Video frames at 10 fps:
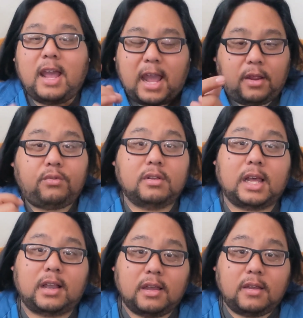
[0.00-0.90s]
And if you
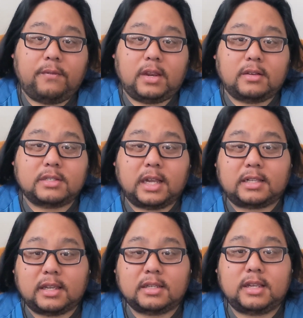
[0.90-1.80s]
like videos like
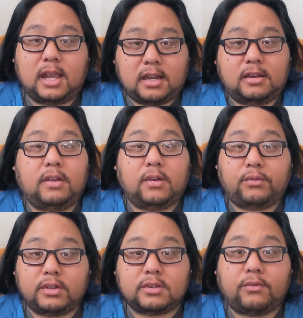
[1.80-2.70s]
this and
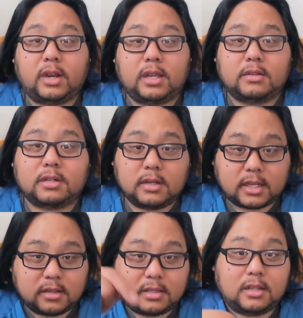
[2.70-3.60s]
future videos,
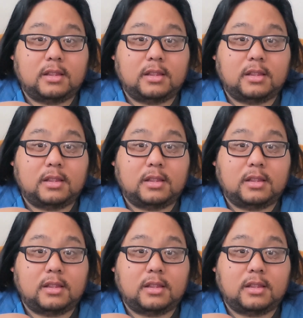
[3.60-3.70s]
click the